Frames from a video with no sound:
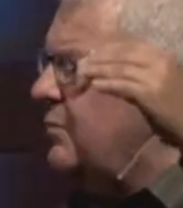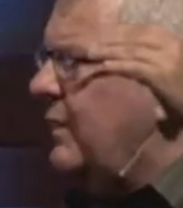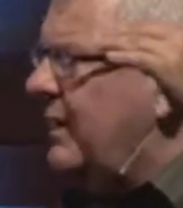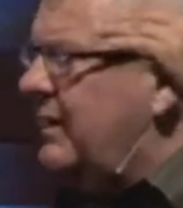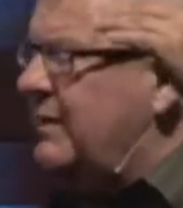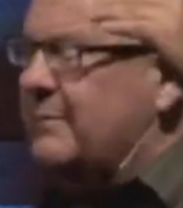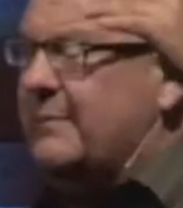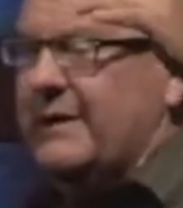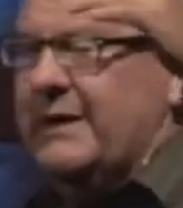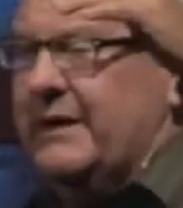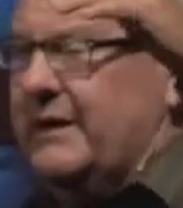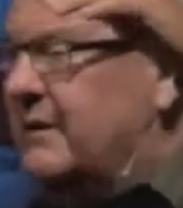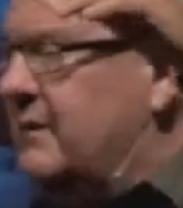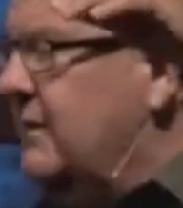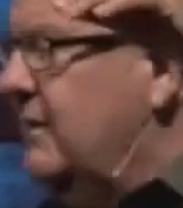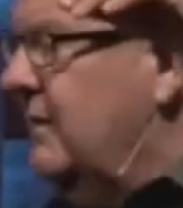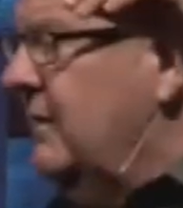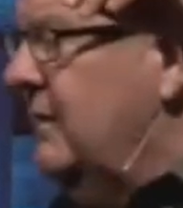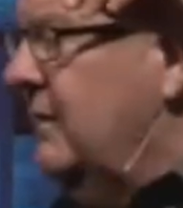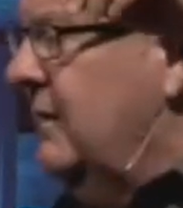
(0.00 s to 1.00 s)
wait a minute,
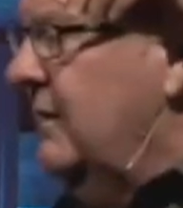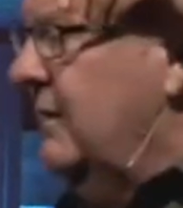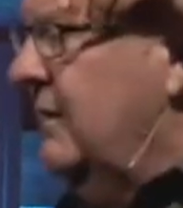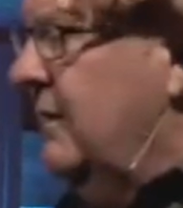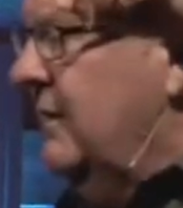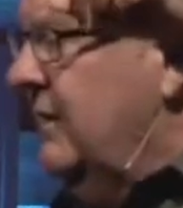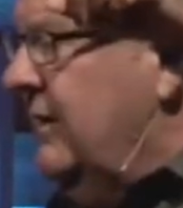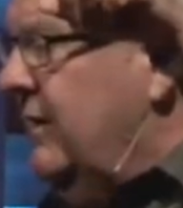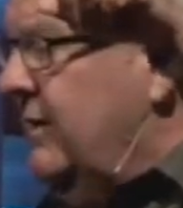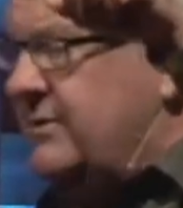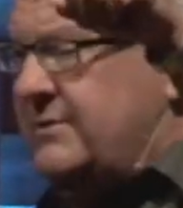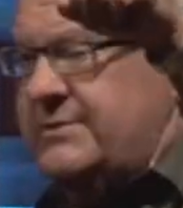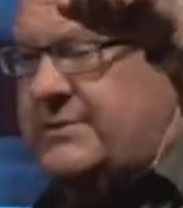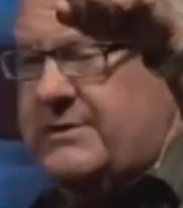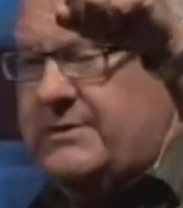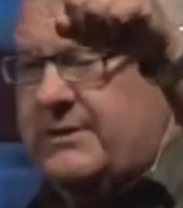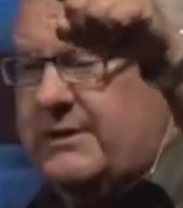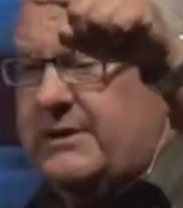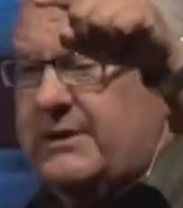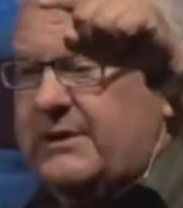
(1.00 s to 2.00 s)
there's
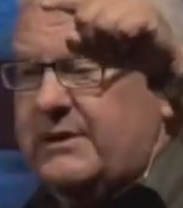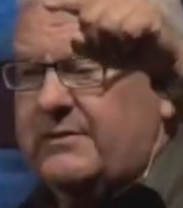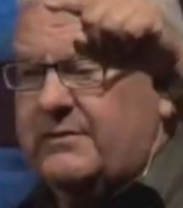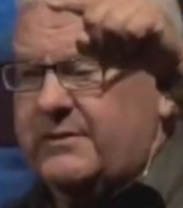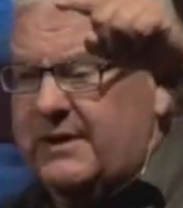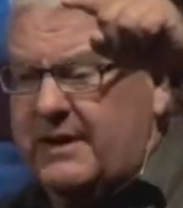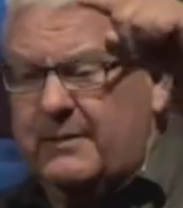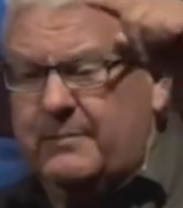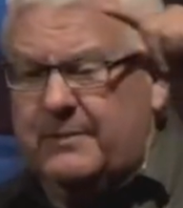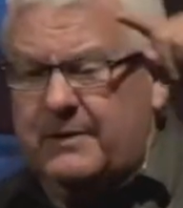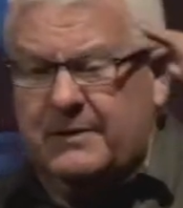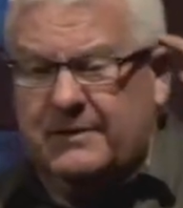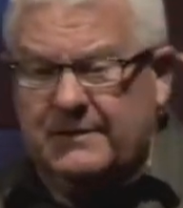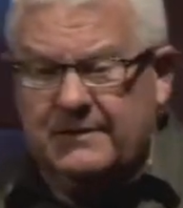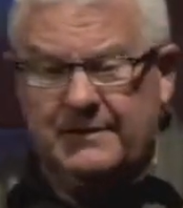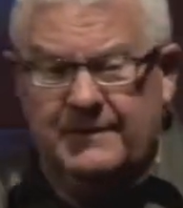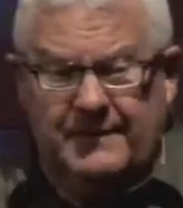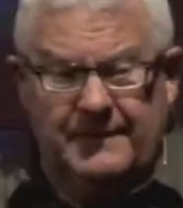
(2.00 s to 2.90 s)
the city of Gibeon.